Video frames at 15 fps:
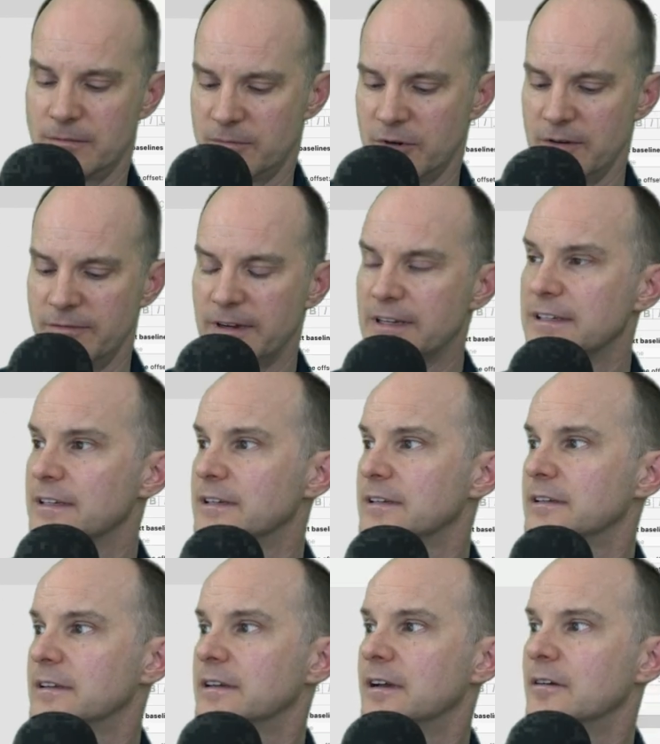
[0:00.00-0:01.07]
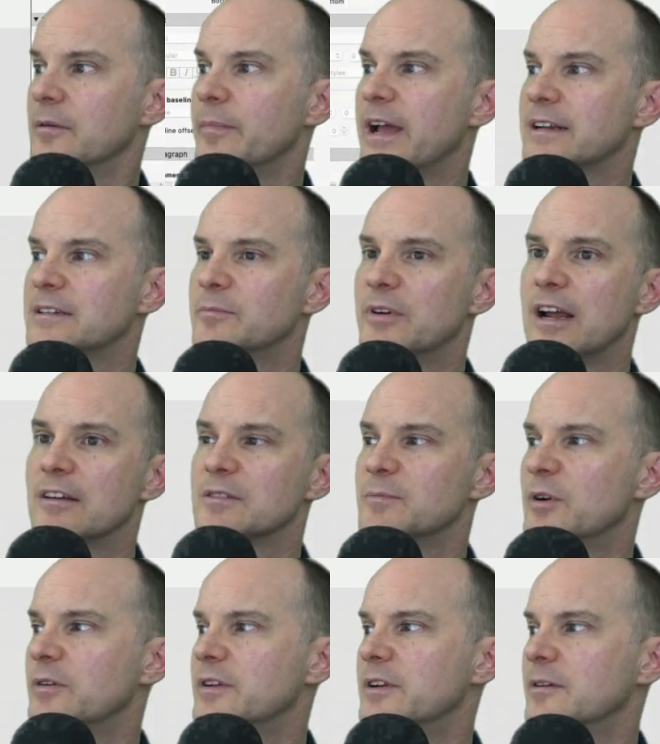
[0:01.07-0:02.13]
Perfect. I'll go back to browse
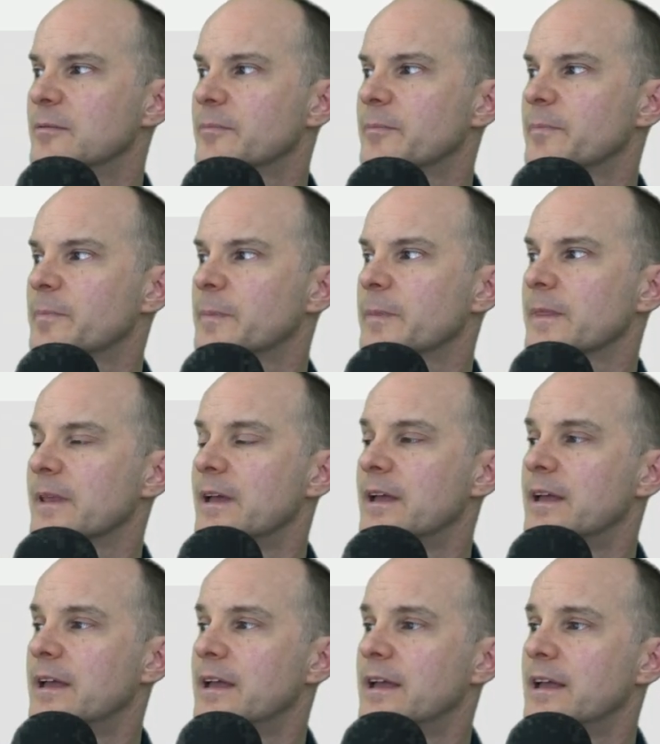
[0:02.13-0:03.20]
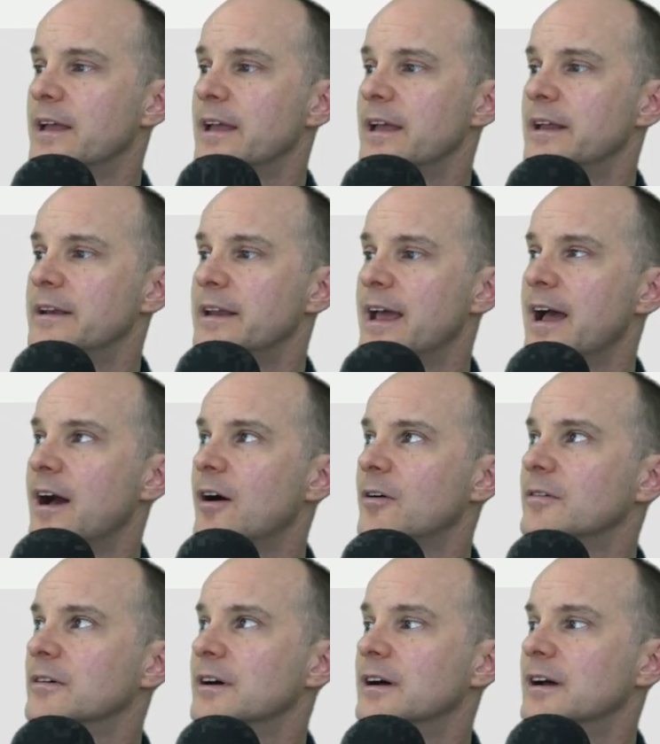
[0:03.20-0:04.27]
mode here. And
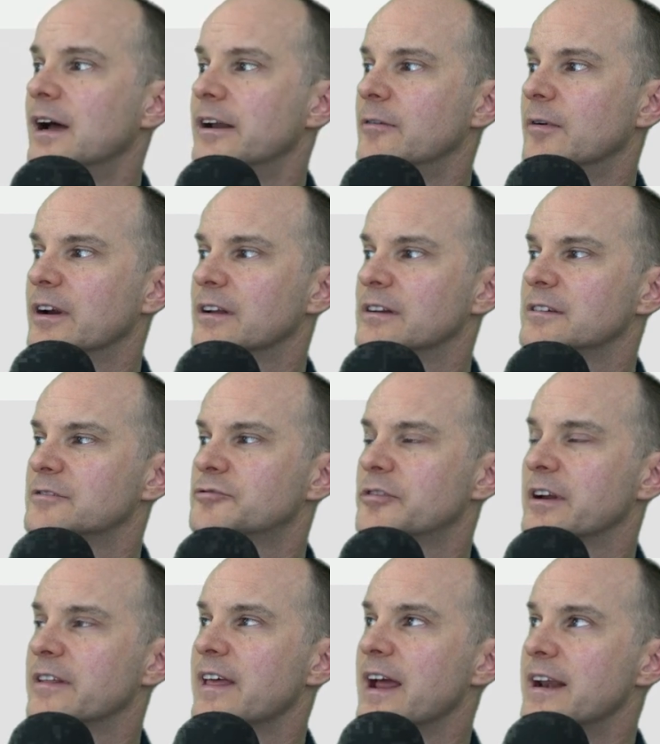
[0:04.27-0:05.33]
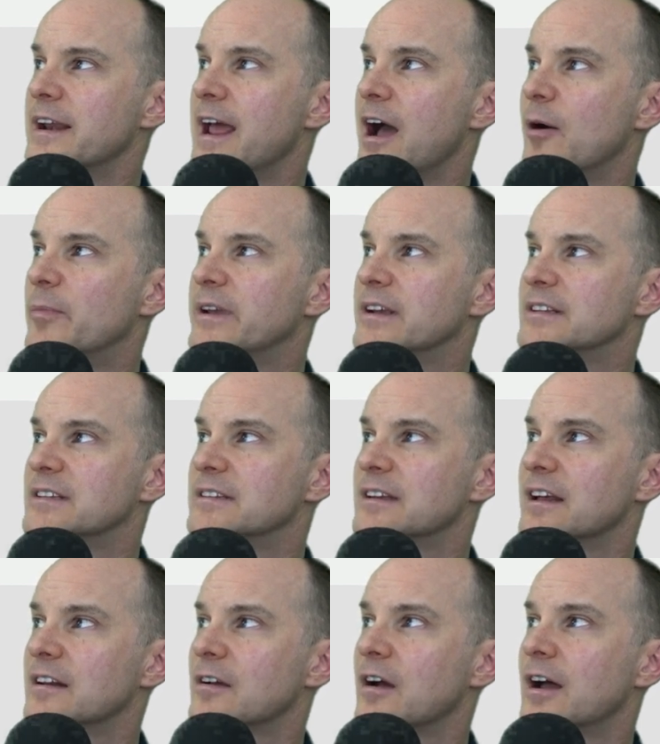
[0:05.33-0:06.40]
now, uh, I don't want to trigger that now because it's
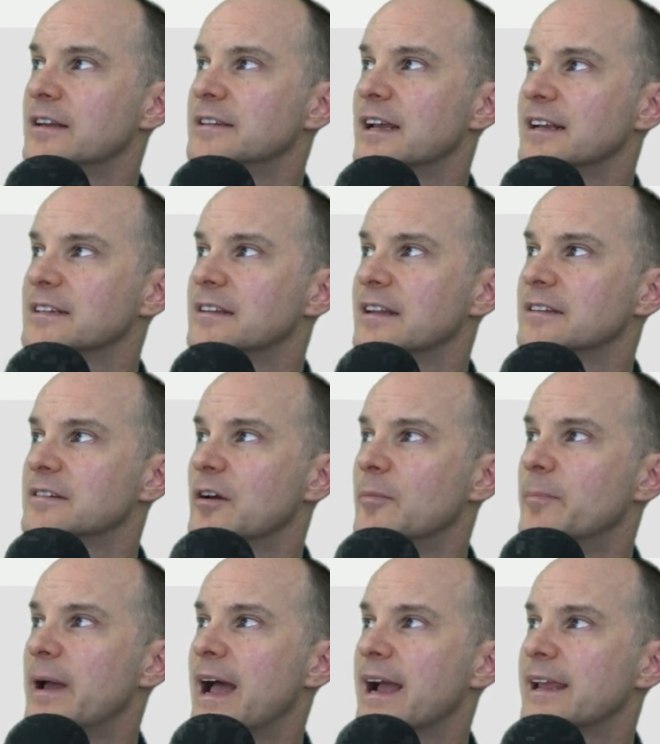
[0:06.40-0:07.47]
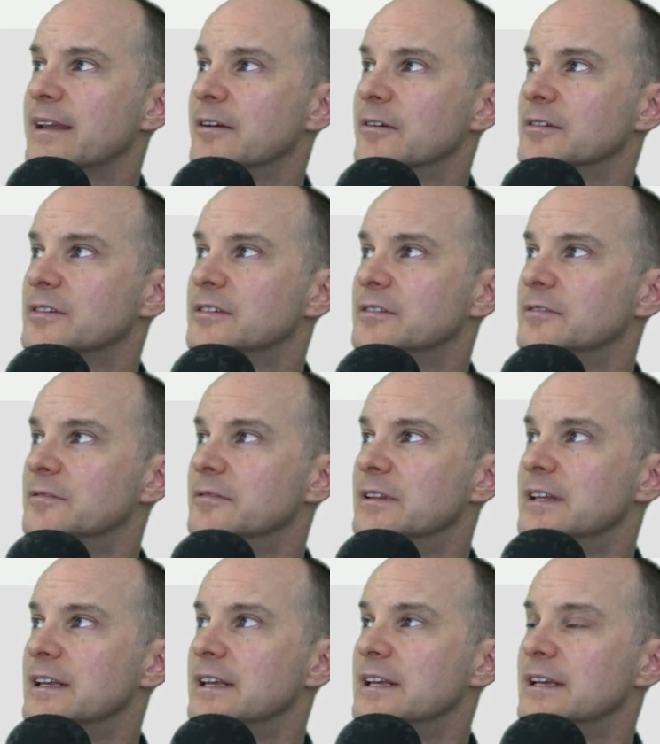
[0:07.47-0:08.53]
out of context. Let's go back here to
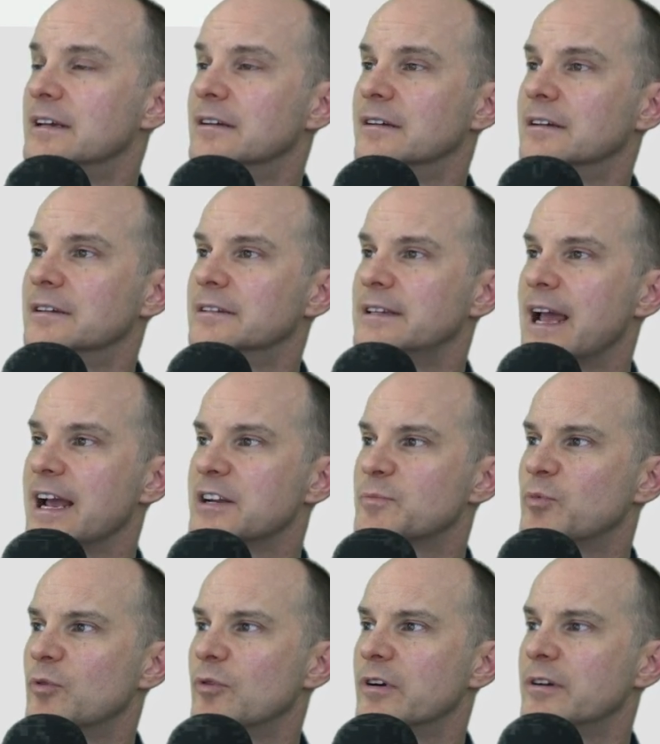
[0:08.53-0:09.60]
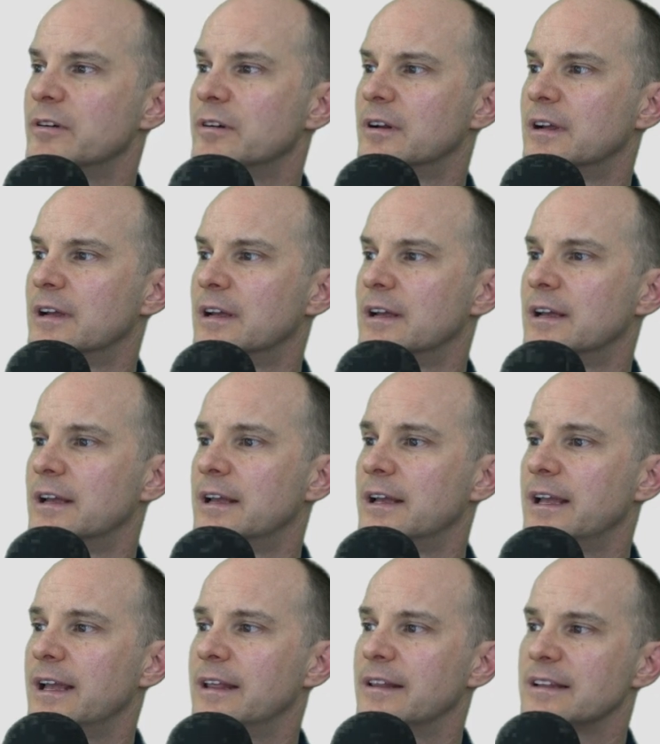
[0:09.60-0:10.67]
the dashboard.
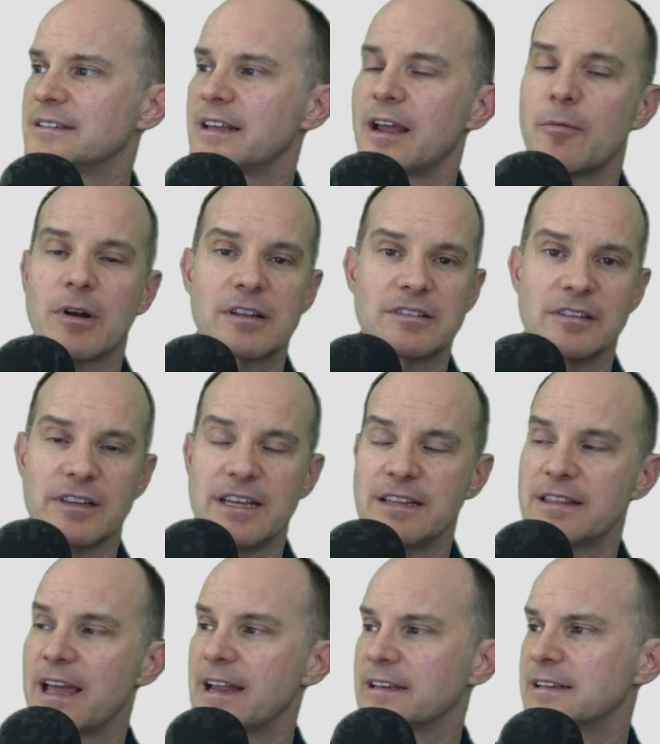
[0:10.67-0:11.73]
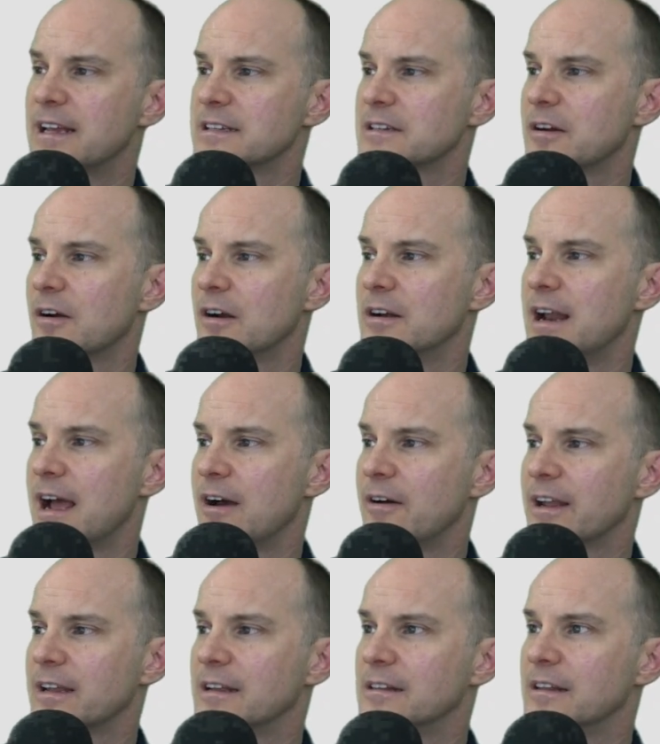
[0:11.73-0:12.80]
And let's say I want to delete that test card now.
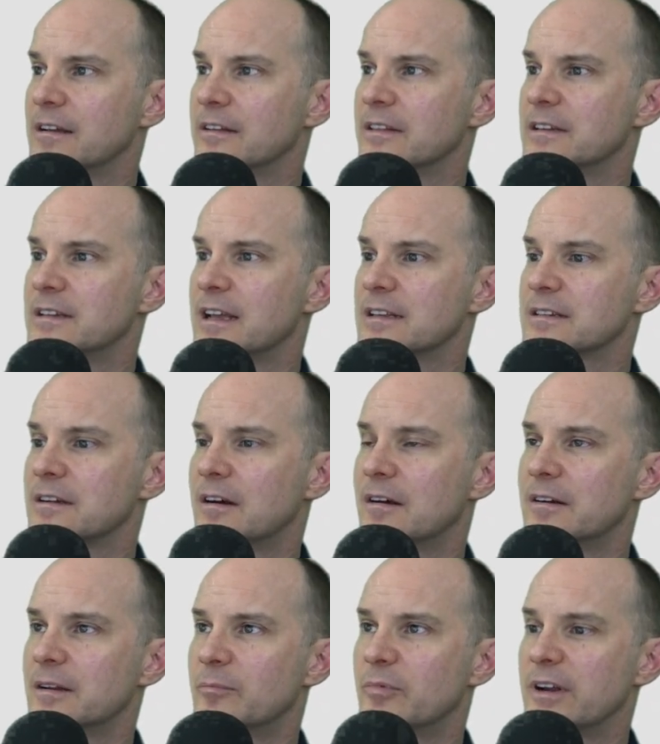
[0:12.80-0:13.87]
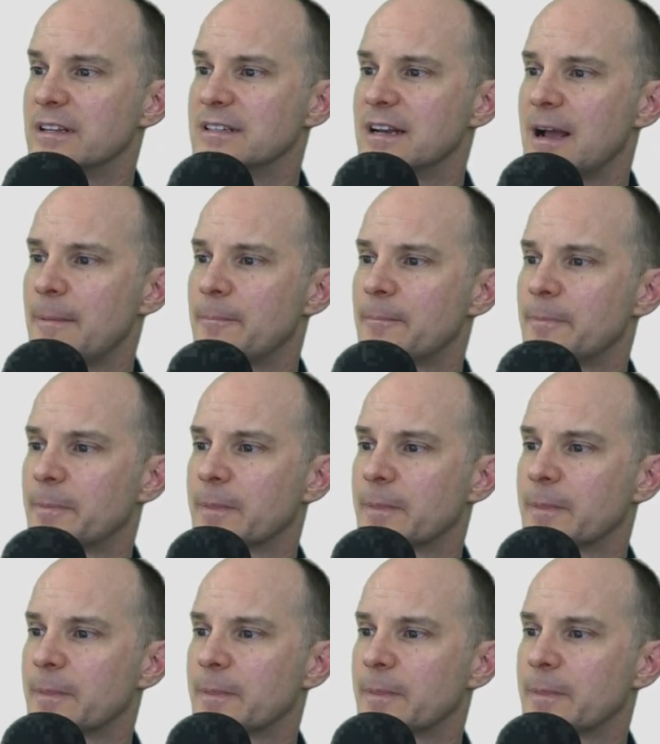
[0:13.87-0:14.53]
I can click on the test card. It brings it up.